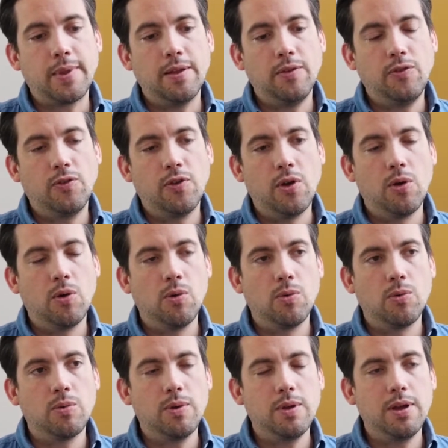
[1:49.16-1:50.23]

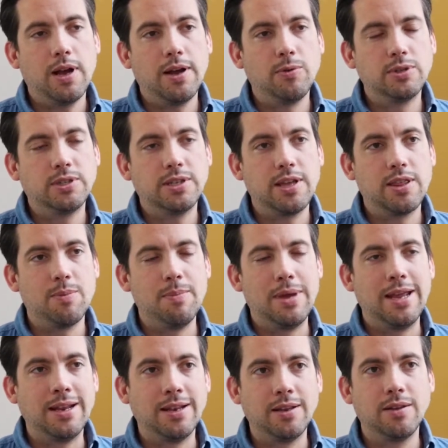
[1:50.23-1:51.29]
So I would say the
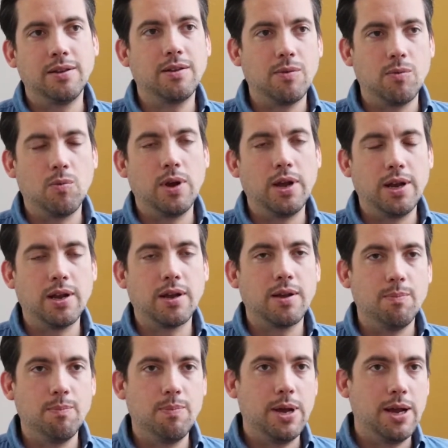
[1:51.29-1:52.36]
main way to
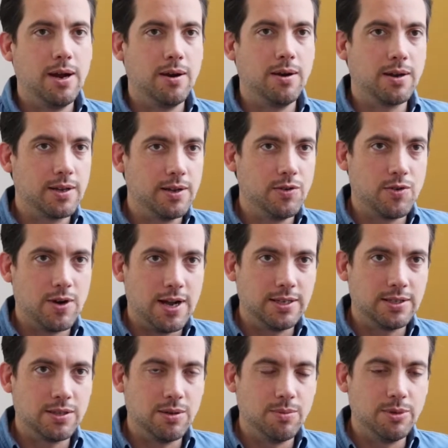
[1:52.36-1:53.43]
compare and
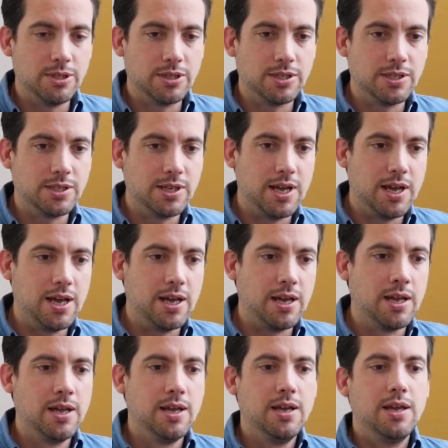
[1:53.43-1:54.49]
contrast them is to say
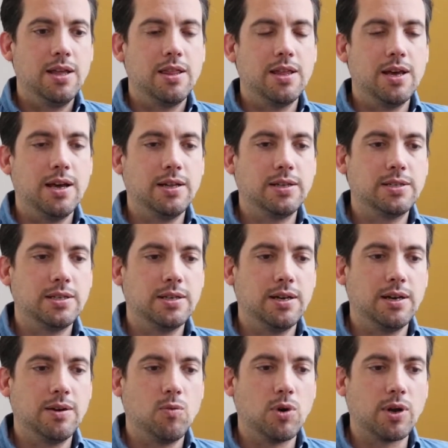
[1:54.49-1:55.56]
that
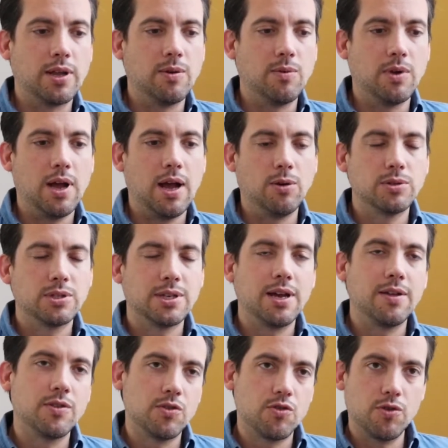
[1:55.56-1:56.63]
working
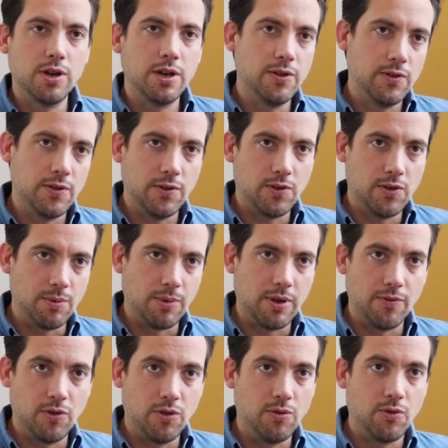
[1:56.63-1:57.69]
outside the treaty system
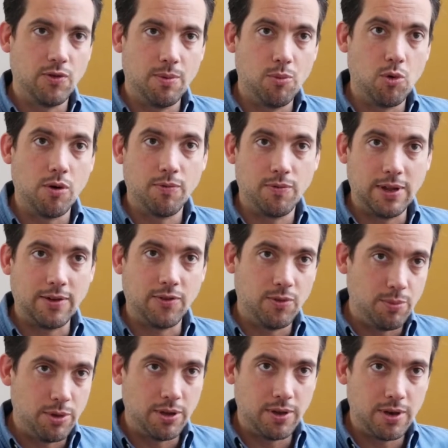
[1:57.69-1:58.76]
gives you some more
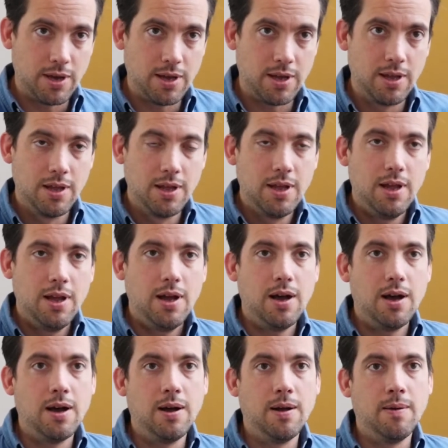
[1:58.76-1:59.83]
flexibility,
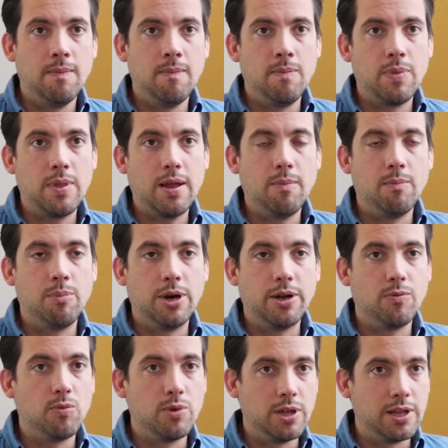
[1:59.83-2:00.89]
but
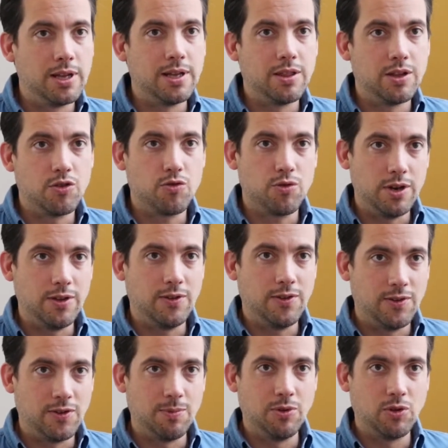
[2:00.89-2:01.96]
really the treaty
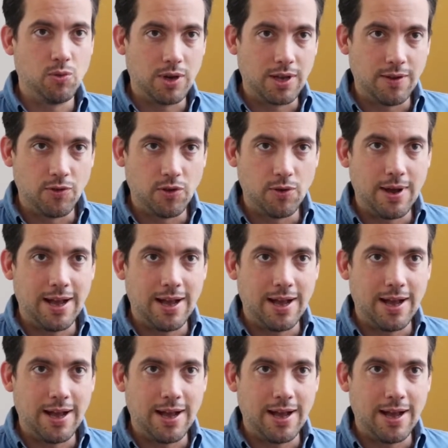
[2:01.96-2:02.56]
system is what gives you